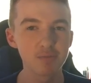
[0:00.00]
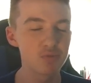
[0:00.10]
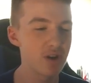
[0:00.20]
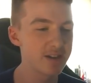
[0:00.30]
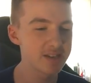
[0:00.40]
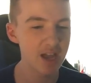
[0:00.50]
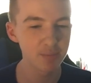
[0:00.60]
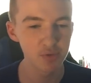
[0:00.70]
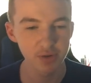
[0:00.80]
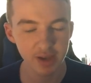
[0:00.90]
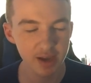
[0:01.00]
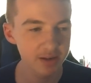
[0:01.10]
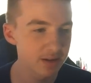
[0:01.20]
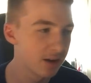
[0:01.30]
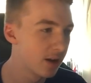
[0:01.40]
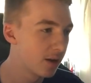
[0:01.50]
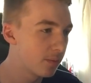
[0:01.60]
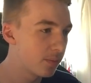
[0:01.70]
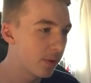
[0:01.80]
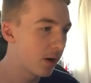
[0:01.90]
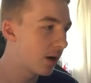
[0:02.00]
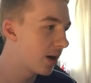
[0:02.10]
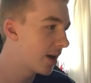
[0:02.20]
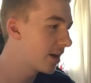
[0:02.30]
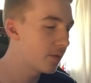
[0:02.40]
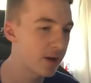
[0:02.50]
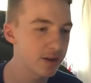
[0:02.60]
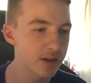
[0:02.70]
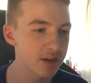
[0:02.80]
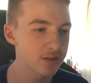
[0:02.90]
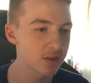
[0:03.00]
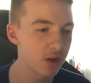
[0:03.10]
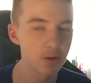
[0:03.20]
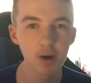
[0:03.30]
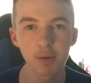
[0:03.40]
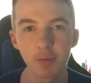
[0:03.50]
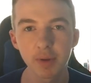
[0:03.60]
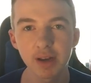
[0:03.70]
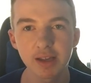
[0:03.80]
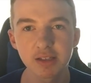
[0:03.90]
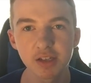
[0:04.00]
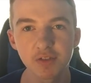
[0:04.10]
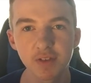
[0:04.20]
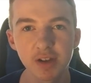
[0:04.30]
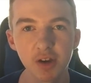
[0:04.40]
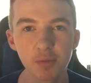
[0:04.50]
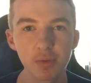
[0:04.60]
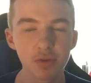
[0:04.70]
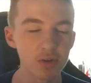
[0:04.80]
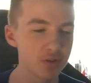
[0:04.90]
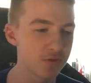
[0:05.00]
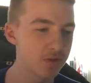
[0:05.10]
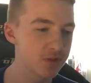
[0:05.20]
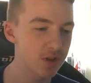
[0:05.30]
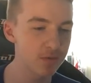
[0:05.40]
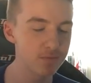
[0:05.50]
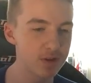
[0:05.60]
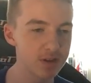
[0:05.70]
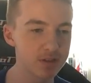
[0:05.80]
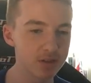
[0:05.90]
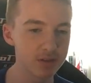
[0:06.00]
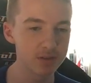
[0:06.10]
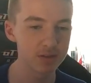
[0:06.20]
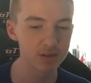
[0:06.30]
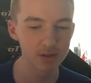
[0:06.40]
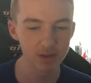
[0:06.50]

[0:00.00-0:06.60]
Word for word: praised ABBA again. But anyway, yeah, so I'm a bit late to this video because for some reason